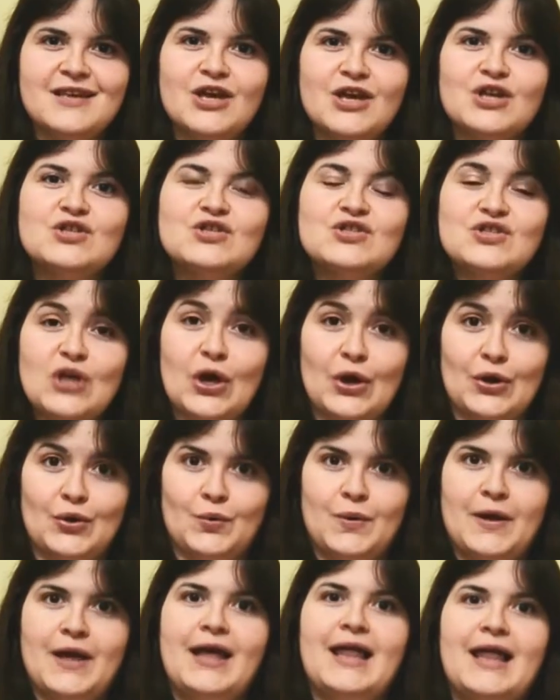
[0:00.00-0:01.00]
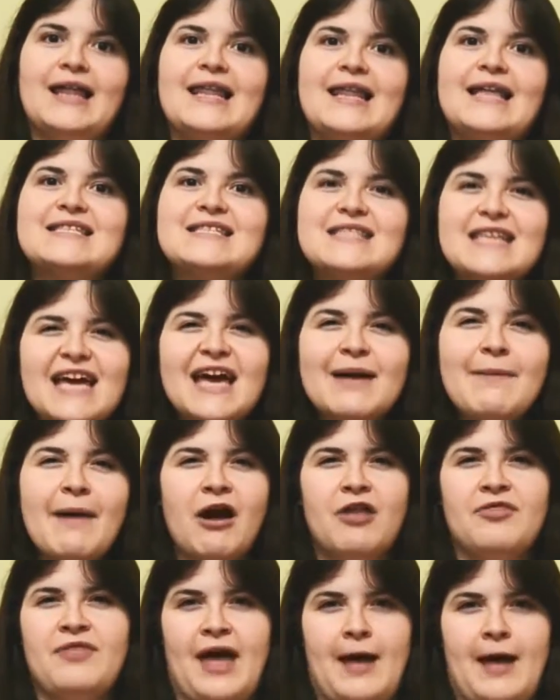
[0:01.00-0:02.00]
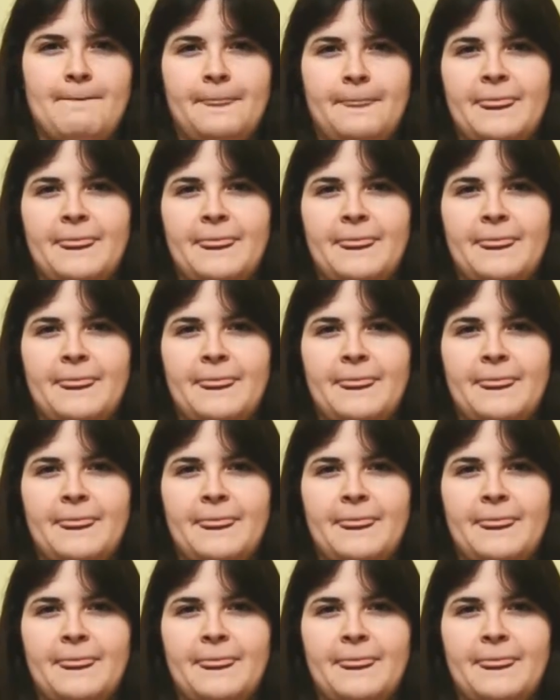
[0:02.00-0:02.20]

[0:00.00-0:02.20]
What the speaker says: So let's think about that.